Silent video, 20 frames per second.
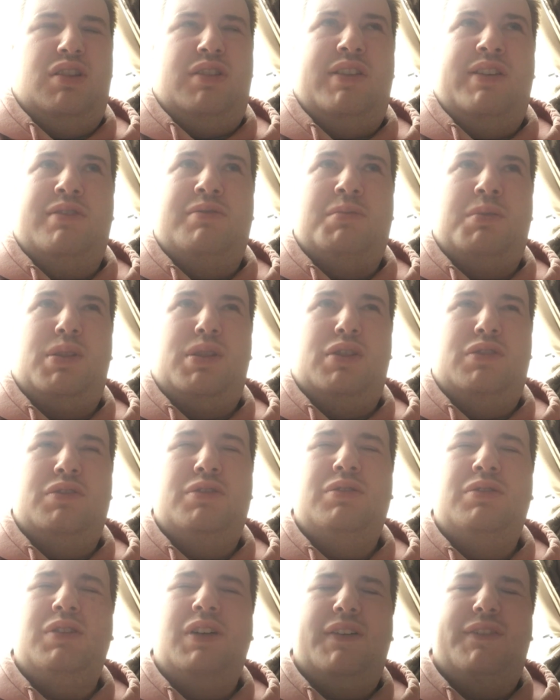it's old
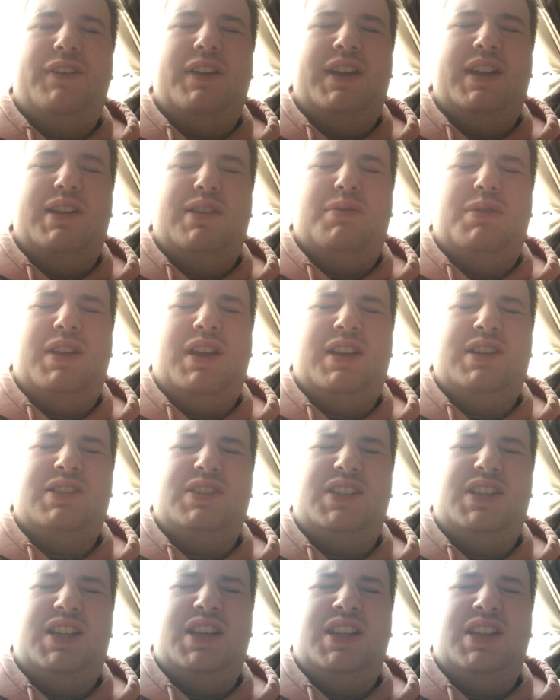school, I think
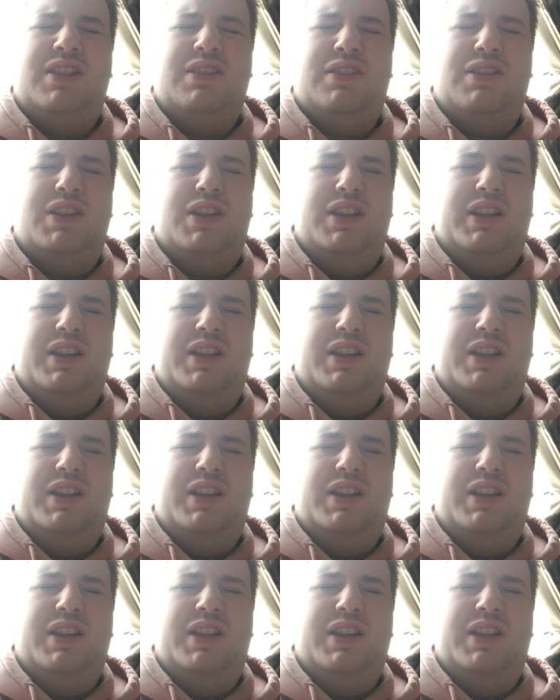1960s.